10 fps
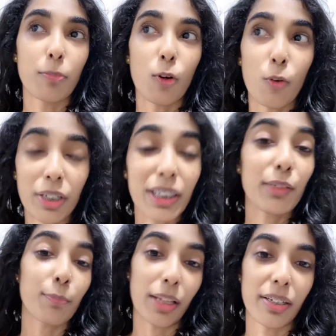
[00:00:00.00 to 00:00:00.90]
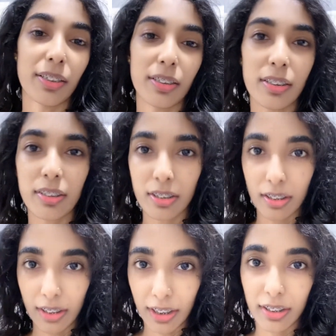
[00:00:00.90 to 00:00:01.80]
only planet
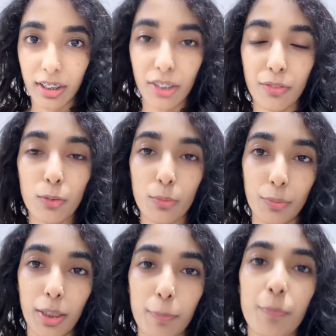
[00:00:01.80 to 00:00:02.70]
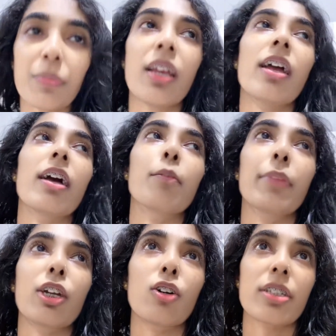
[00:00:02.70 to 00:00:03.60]
can give you fame,
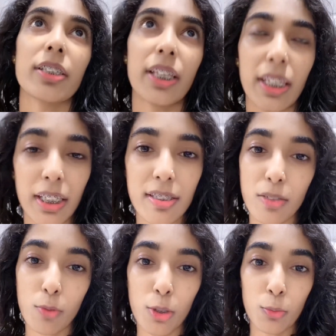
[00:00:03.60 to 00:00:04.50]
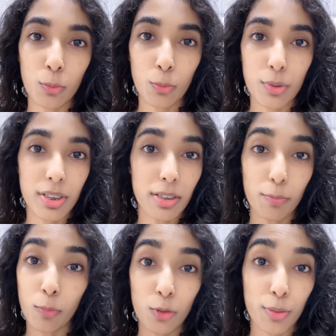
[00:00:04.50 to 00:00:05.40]
because he's the one who's the
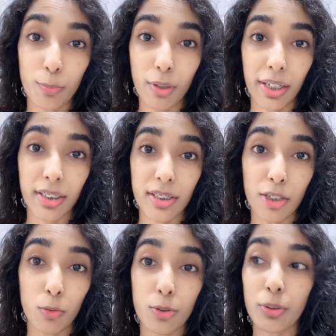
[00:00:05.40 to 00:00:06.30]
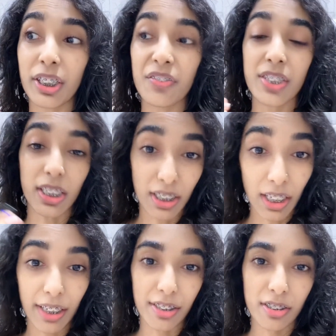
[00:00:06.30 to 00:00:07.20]
most brightest and also give the
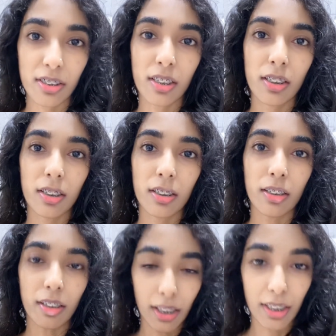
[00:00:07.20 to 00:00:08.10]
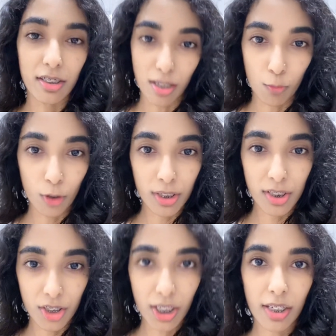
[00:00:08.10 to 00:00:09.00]
light in
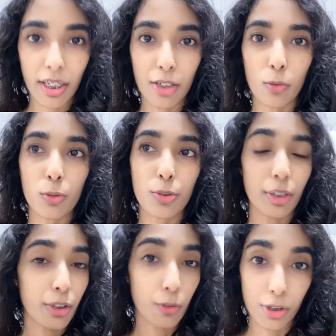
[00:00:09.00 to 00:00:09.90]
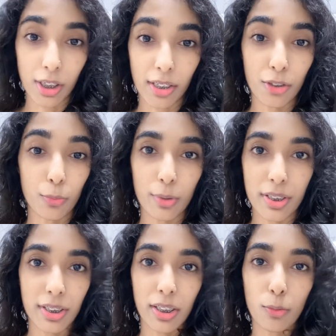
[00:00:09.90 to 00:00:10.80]
someone's chart. And also in your chart you will
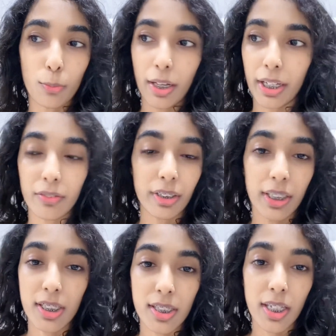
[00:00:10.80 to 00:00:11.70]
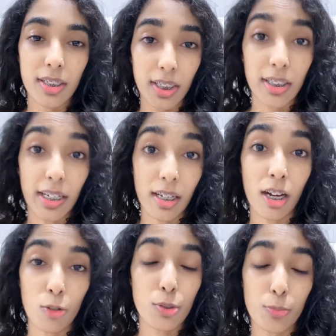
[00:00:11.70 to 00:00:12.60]
see wherever he sits in that
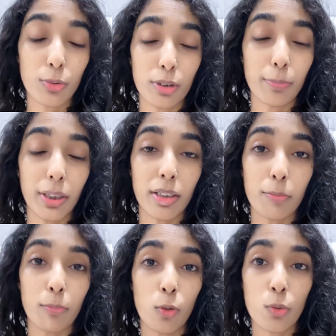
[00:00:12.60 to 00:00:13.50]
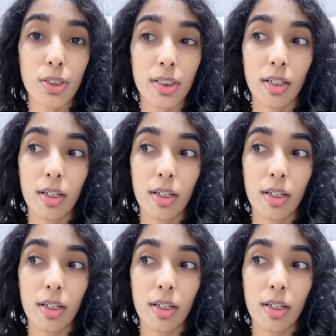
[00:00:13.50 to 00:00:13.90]
house will be the most